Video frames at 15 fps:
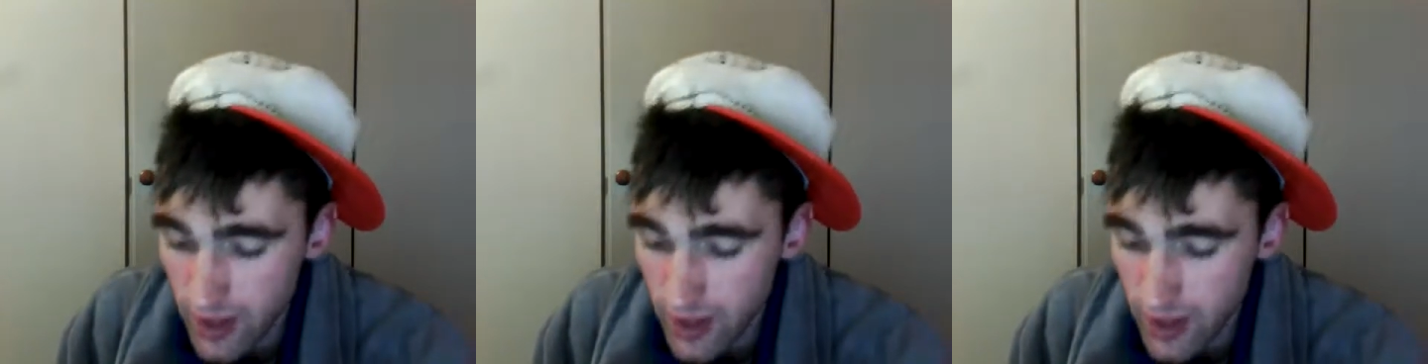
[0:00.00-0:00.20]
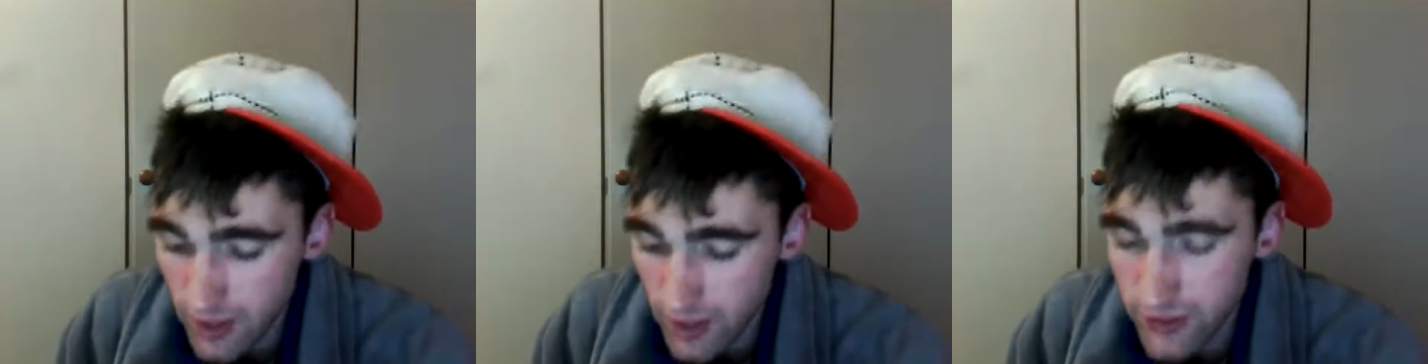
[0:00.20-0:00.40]

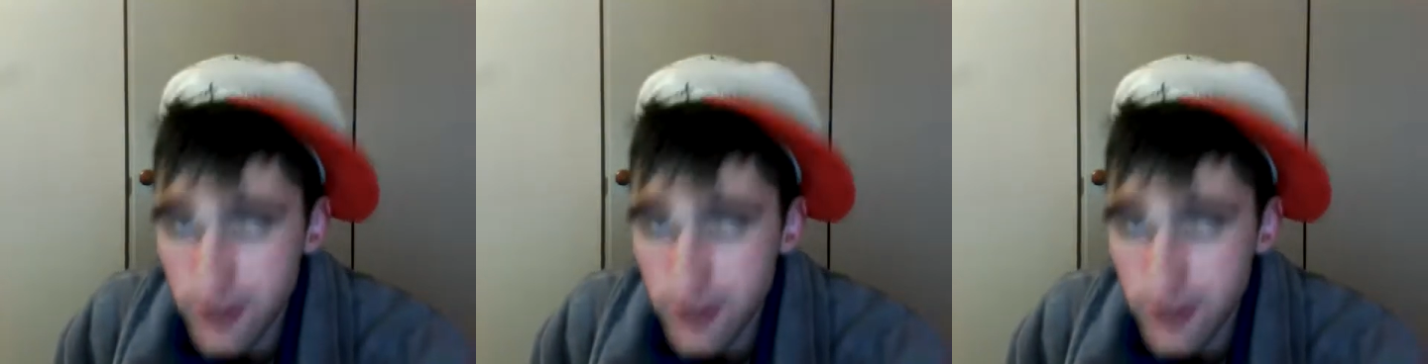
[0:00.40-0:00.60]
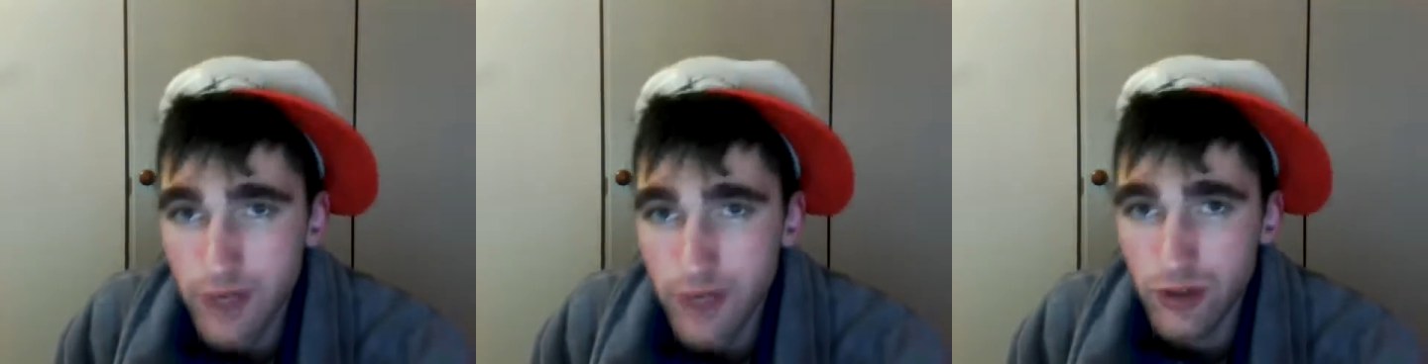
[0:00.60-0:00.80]
If it
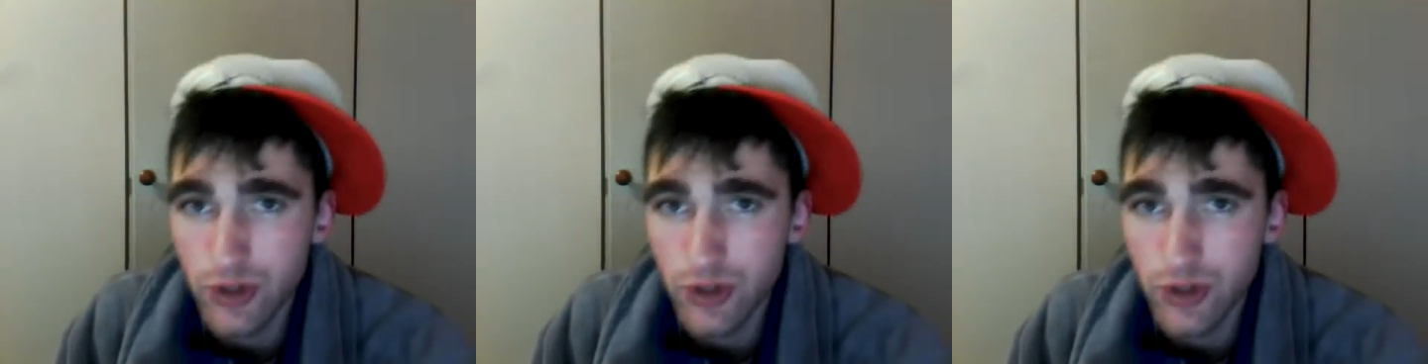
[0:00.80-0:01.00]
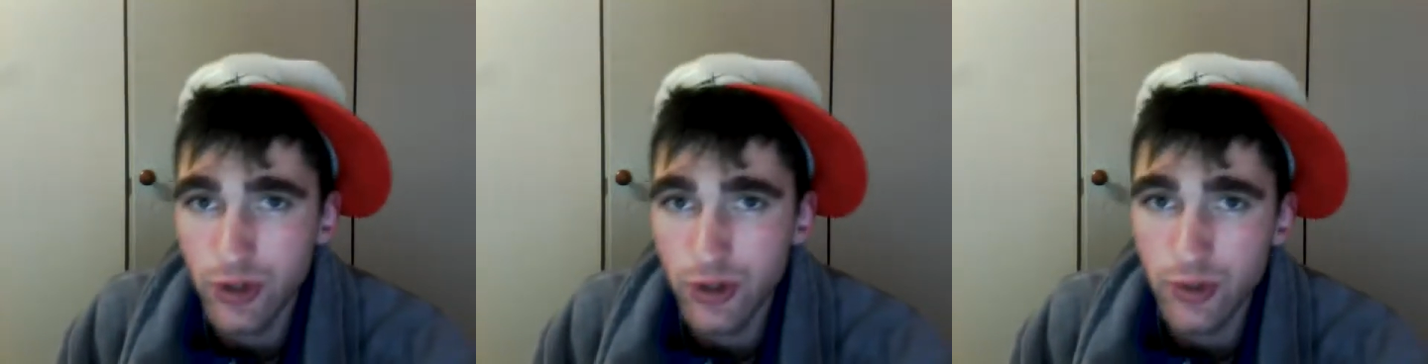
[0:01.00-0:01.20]
didn't have the
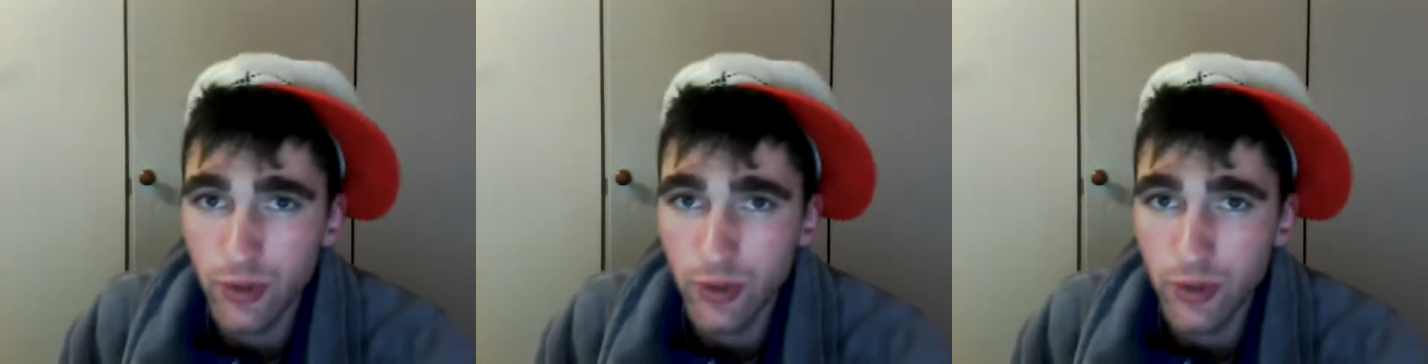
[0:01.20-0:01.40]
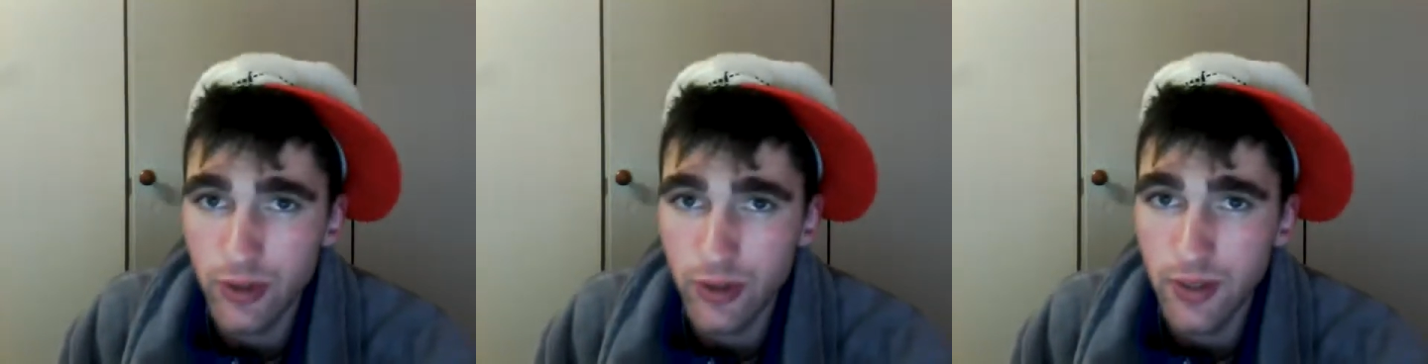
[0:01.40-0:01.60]
sugar, it
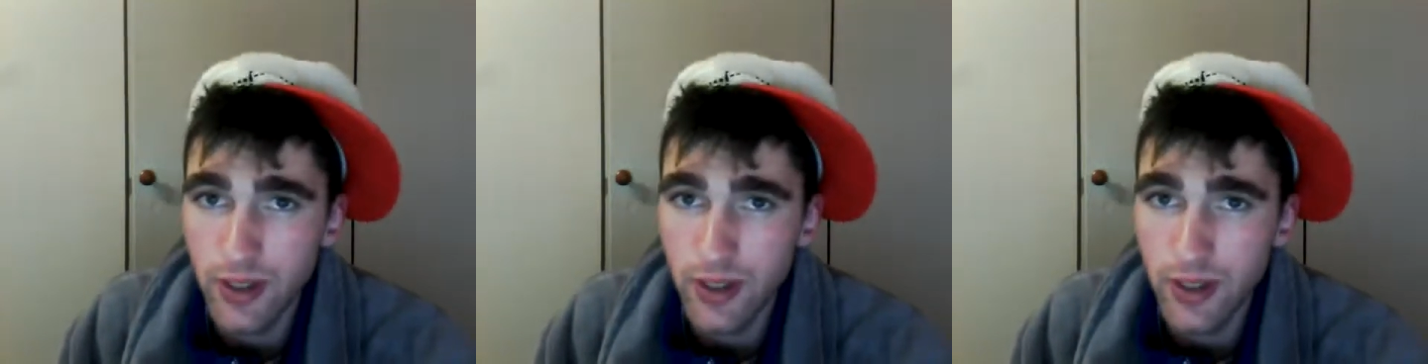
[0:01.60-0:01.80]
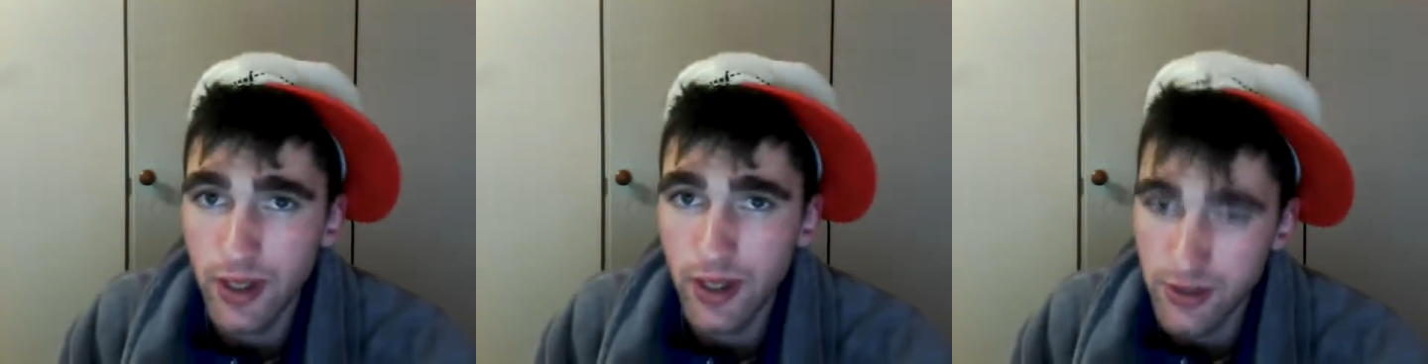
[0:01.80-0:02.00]
wouldn't be
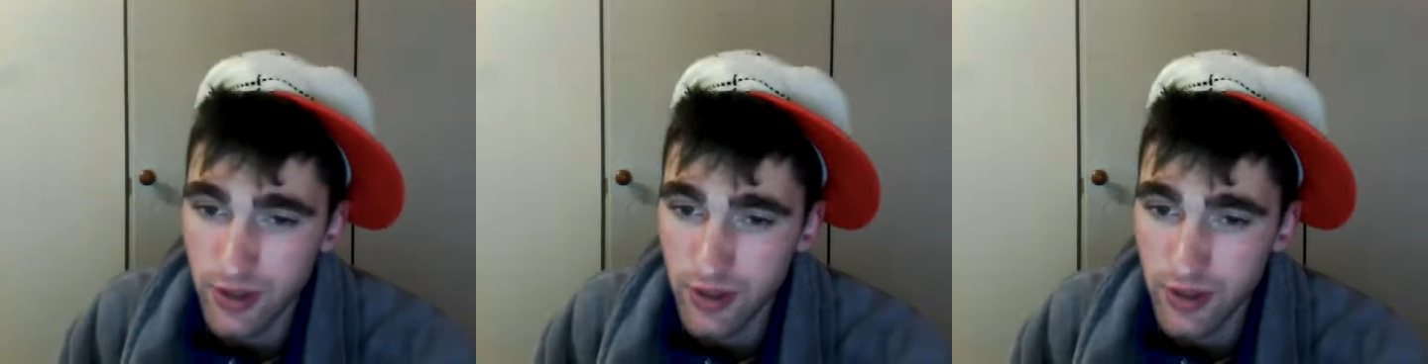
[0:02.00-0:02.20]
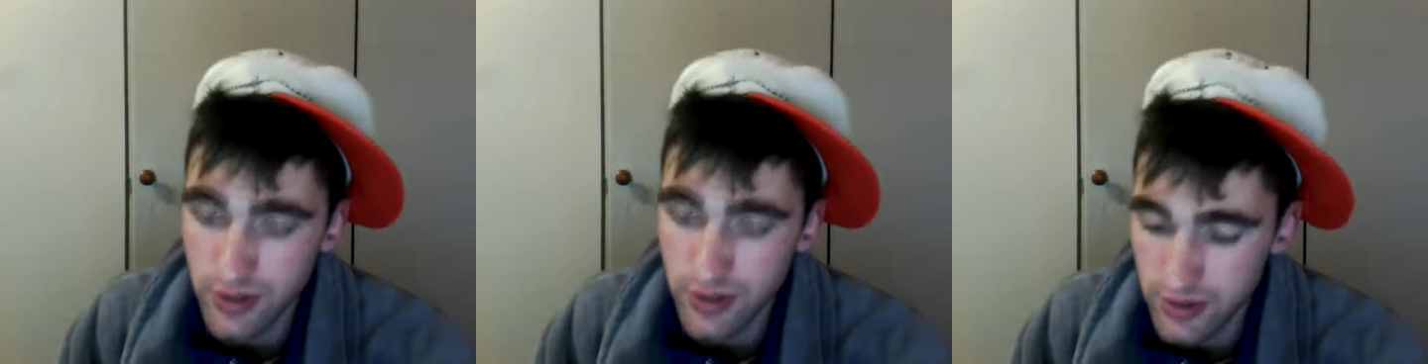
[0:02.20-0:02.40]
as
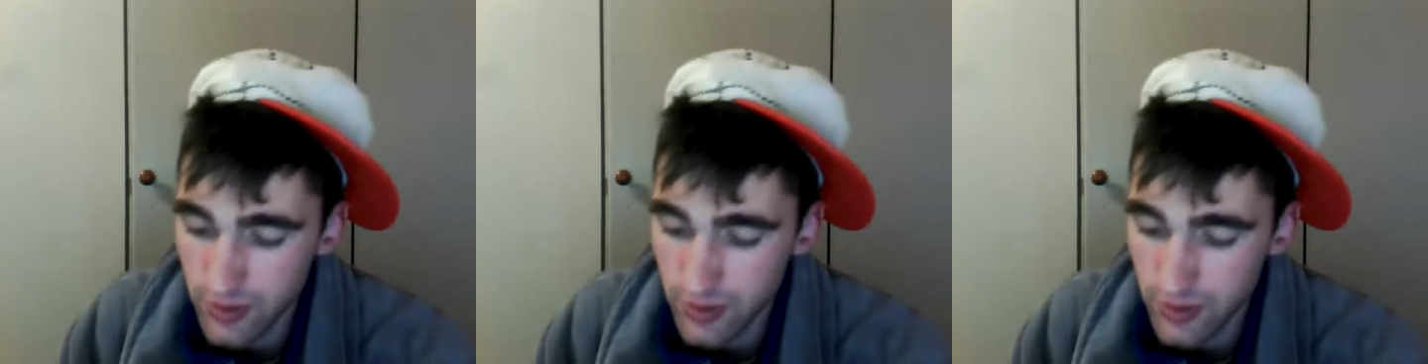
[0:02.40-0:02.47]
nice.